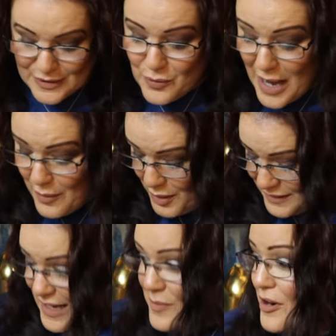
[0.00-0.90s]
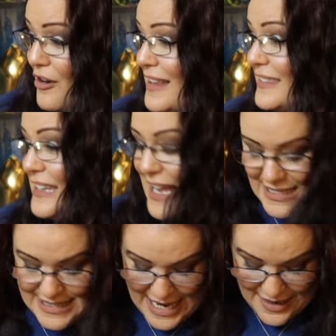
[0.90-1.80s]
So where was I? I'm
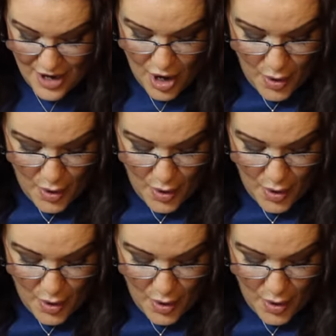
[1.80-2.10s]
procrastinating.